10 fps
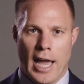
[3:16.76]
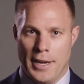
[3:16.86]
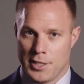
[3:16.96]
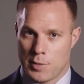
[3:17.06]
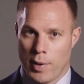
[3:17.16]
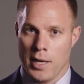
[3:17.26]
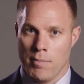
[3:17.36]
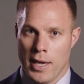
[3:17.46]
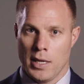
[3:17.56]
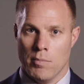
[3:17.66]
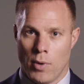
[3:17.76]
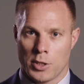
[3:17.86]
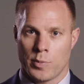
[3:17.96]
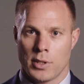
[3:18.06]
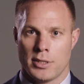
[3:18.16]
and despite making
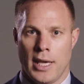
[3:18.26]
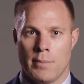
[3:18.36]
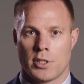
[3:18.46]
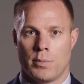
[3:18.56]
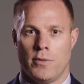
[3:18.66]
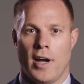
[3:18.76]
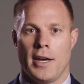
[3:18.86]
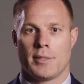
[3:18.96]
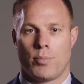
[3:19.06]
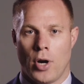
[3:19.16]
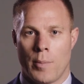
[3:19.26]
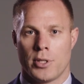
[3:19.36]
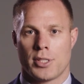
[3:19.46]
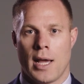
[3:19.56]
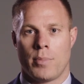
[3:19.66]
multiple attempts to provide a proper
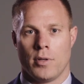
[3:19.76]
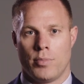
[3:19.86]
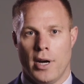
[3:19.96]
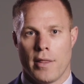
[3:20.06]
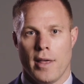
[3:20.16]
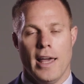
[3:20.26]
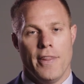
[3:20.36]
sample of breath,